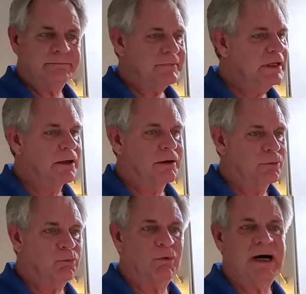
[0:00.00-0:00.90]
you know, a
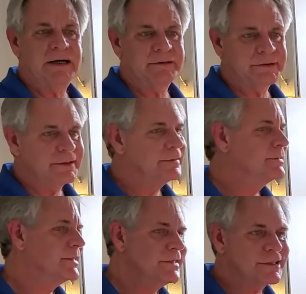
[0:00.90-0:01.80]

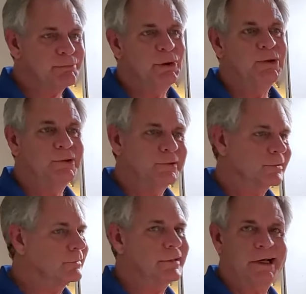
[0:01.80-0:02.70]
rounded teaspoon
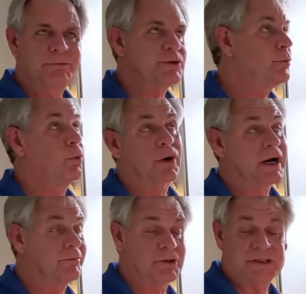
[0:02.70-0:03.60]
or tablespoon,
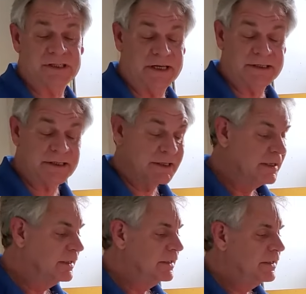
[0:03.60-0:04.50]
whatever it says,
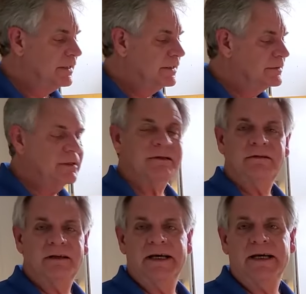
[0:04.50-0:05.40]
to the
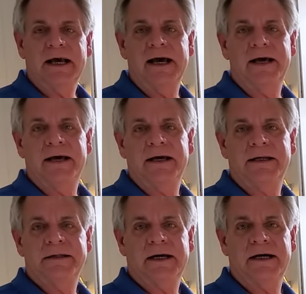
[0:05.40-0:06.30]
thing,
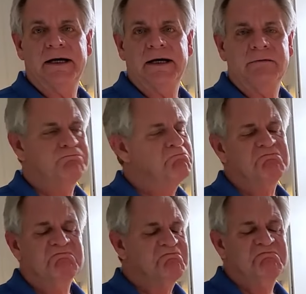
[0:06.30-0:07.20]
and
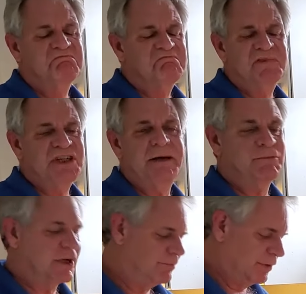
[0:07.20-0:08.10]
same
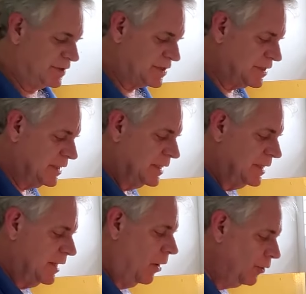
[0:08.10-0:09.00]
difference.
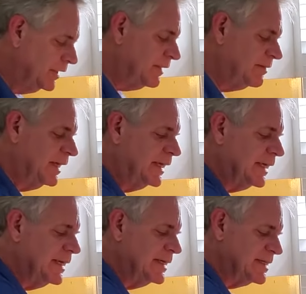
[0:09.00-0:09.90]
Only thing
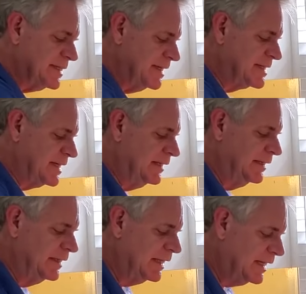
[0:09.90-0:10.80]
is it's a
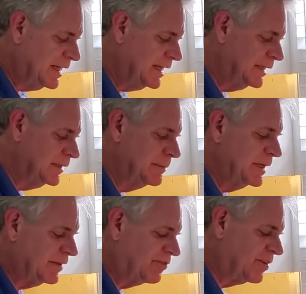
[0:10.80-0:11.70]
little
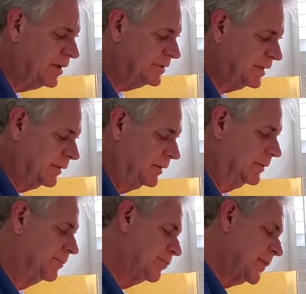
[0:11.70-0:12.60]
bit saltier.
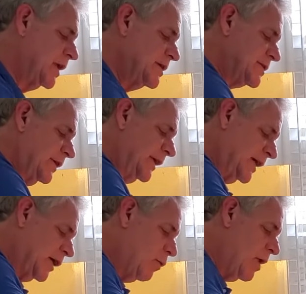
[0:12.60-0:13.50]
So you
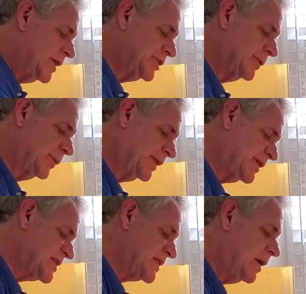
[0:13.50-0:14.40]
got to watch it with the
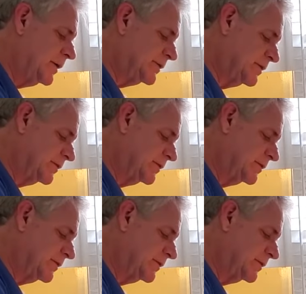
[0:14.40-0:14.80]
salt.